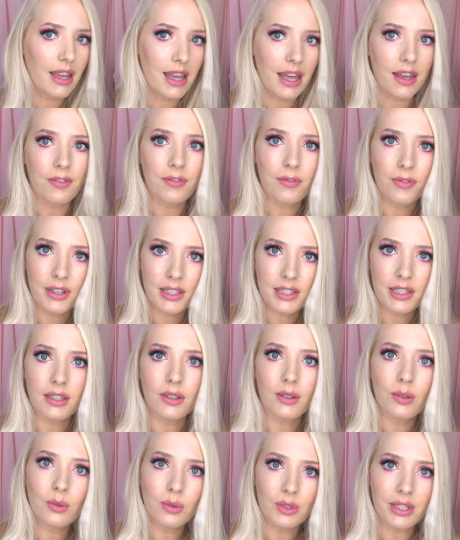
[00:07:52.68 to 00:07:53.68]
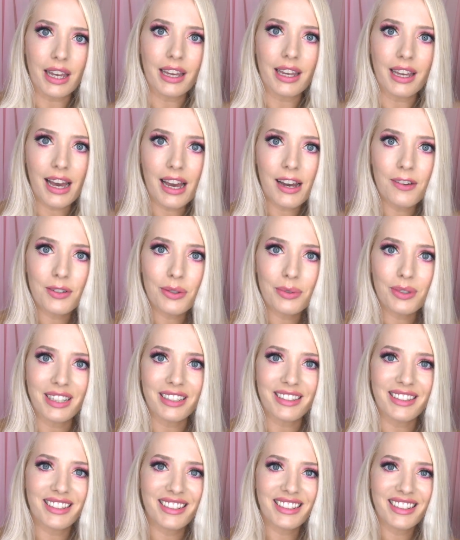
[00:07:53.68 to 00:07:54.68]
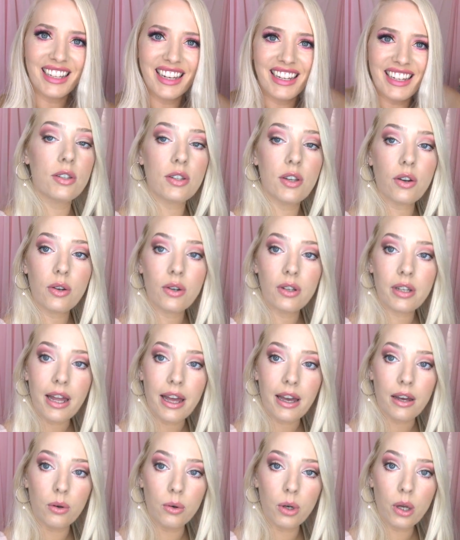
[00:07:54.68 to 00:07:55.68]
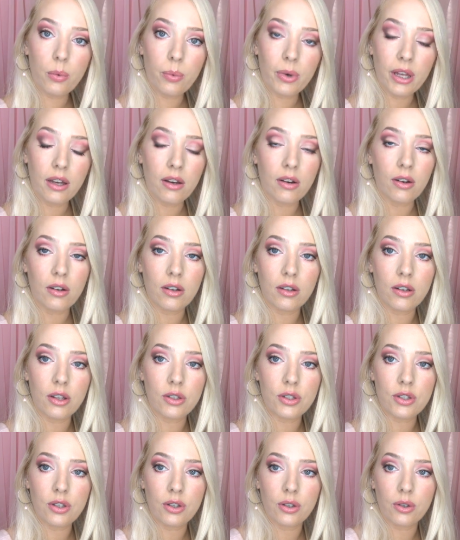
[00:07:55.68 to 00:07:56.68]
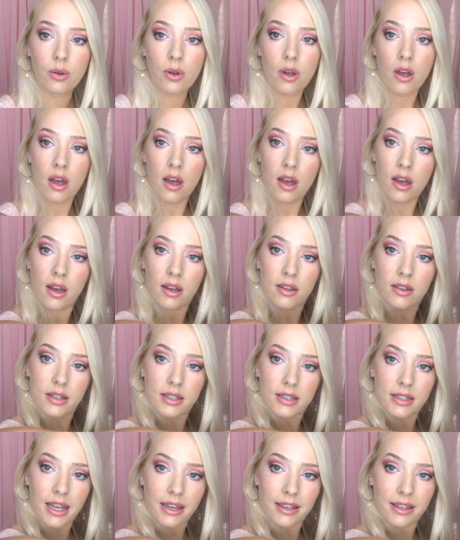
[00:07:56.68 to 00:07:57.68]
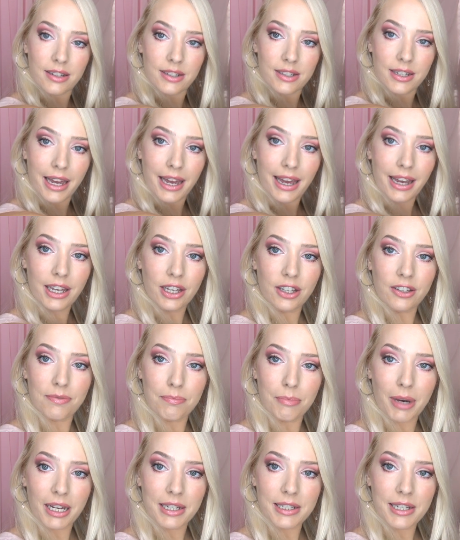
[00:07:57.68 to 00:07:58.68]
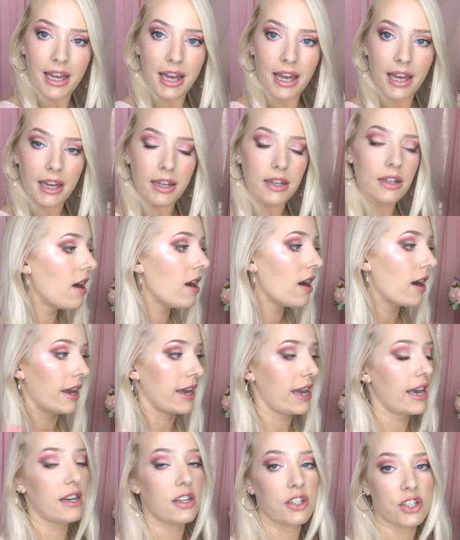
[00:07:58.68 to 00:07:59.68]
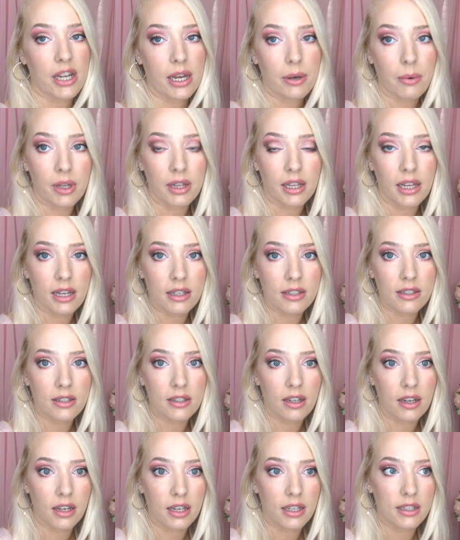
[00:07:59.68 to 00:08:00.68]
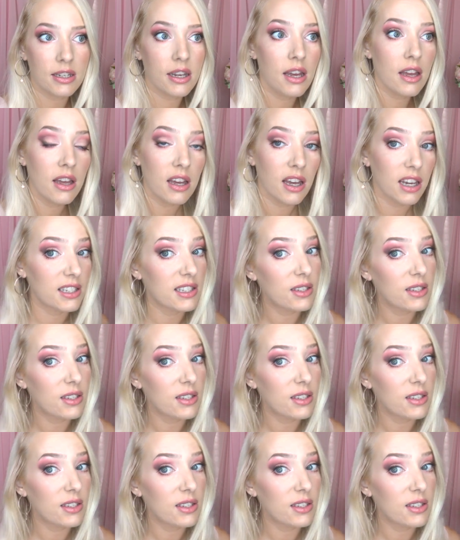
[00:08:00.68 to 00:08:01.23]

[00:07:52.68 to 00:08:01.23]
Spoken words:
every single day afterwards. So now we are on to the second day of my tan. I had a shower last night. I